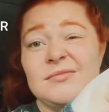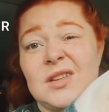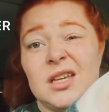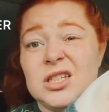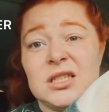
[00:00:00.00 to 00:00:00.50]

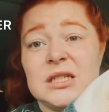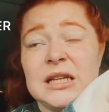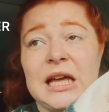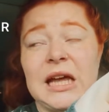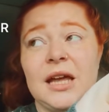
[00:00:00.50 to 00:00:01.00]
It just,
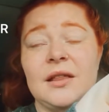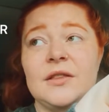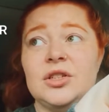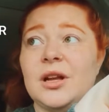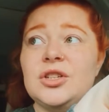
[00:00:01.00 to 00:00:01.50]
like, the
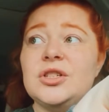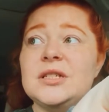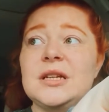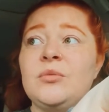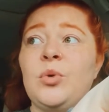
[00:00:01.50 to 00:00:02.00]
shots just
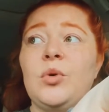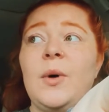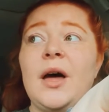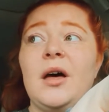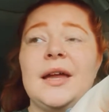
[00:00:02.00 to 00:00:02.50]
didn't pull
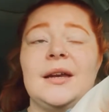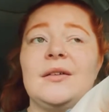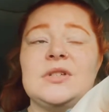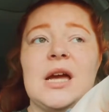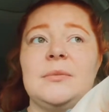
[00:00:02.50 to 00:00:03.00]
well. I didn't have
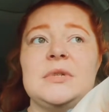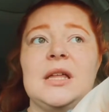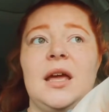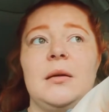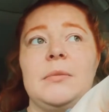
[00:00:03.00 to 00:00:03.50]
time to,
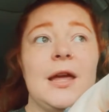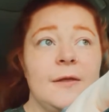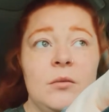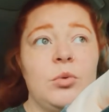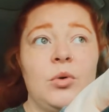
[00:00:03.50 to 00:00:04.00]
like, make
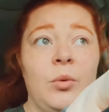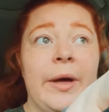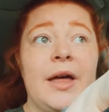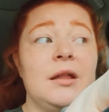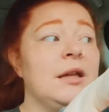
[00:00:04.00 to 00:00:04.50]
them pull
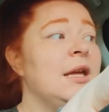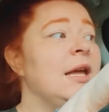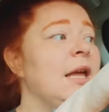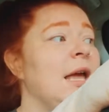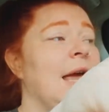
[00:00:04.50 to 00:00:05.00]
well,
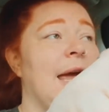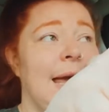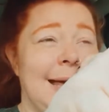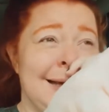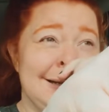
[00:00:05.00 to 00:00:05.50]

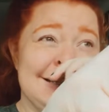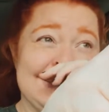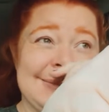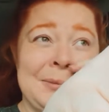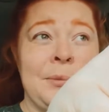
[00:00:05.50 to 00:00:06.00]
and
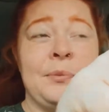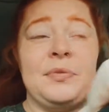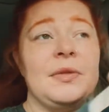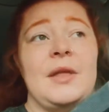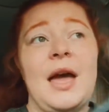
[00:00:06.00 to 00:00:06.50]

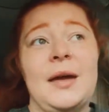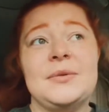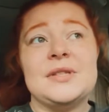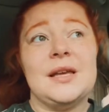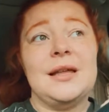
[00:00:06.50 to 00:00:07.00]
I
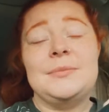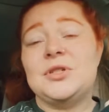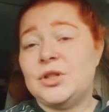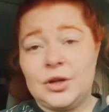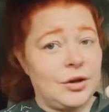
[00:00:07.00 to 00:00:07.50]
was like, well, I'm just
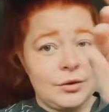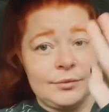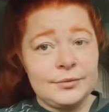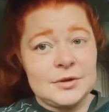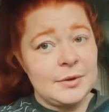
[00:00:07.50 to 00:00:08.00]
gonna go
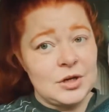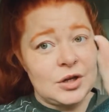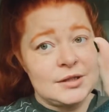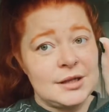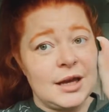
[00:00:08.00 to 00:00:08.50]
to
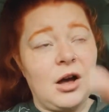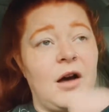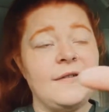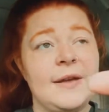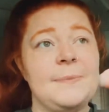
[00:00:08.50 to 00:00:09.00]
McDonald's and get
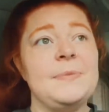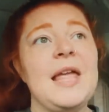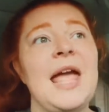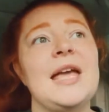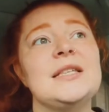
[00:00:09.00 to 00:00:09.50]
coffee.
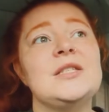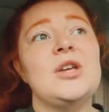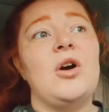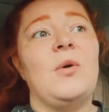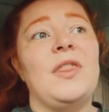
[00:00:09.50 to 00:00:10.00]

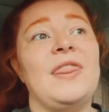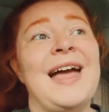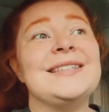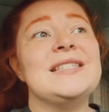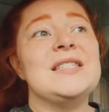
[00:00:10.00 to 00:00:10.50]
So
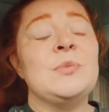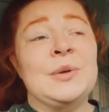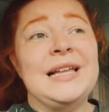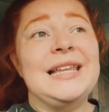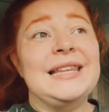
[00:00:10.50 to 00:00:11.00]
that's the
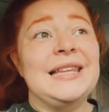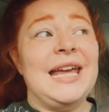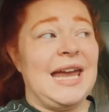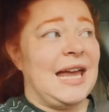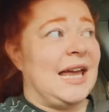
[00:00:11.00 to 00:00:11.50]

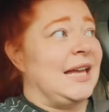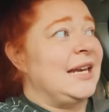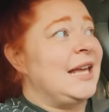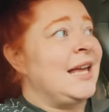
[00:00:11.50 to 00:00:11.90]
plan.